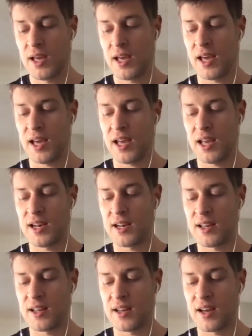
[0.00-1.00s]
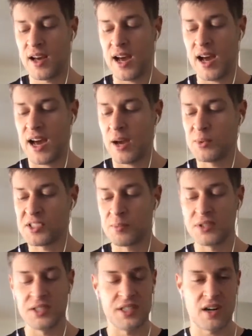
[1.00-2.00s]
And I was
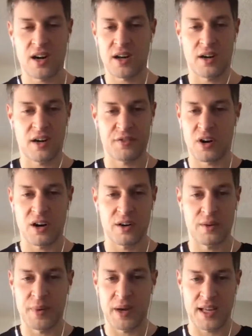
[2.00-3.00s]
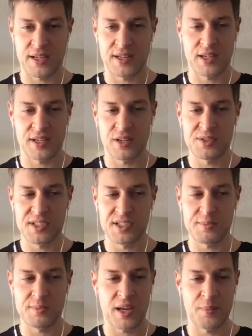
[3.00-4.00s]
completely caught off guard by that
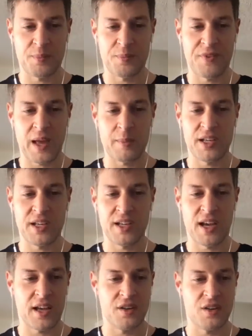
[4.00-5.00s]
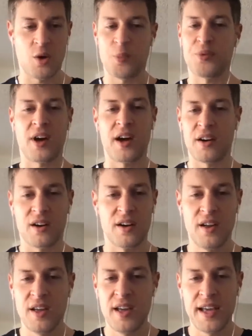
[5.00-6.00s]
diagnosis. My family, I had no prior
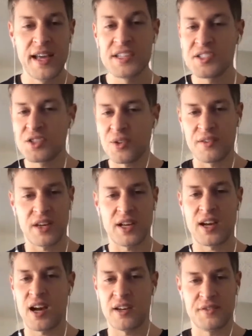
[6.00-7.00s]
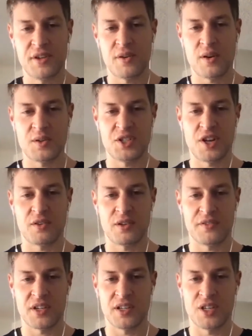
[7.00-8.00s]
history of any kind of
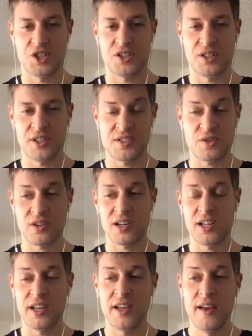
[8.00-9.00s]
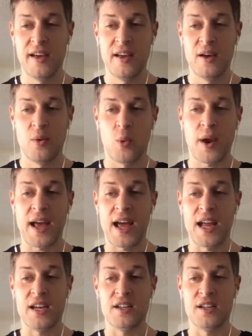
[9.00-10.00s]
neurodegenerative condition, and certainly what I
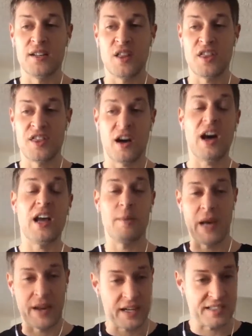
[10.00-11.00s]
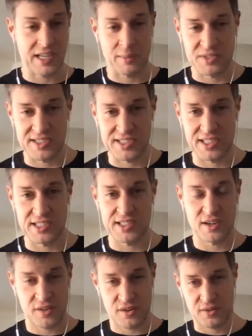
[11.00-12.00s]
had thought about Alzheimer's disease and
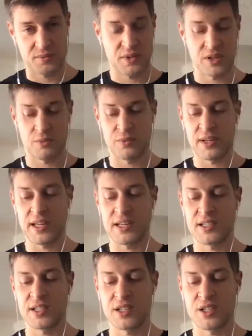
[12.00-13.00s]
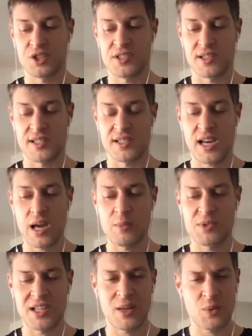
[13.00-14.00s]
other you know related conditions at the time
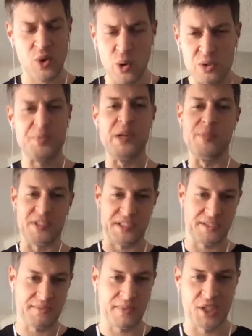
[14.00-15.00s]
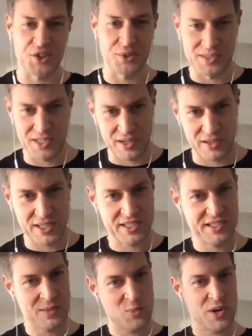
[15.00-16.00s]
was that they were old people's issues. You know, like
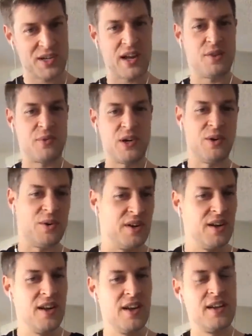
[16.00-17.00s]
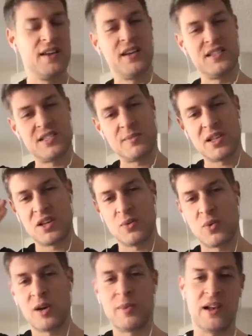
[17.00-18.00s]
somewhere down the road, you know, it's something that you
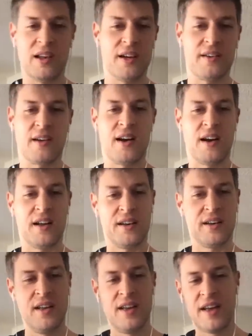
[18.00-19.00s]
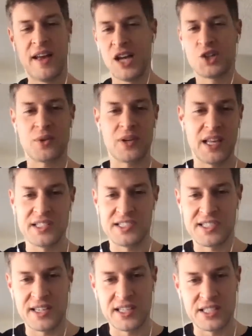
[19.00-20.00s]
worry about later on. Age-related
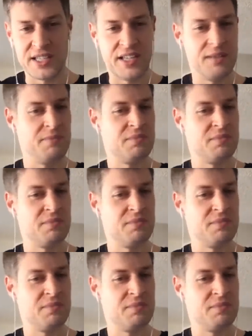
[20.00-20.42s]
senility.